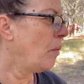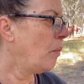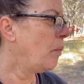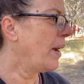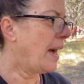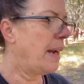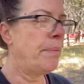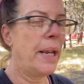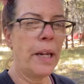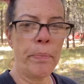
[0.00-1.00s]
when I
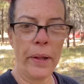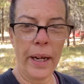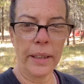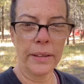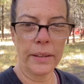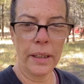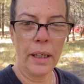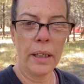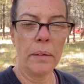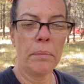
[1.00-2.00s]
make plans,
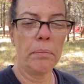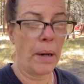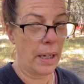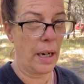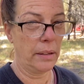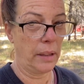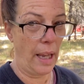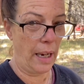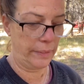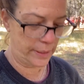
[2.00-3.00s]
my God
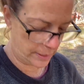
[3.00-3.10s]
laughs.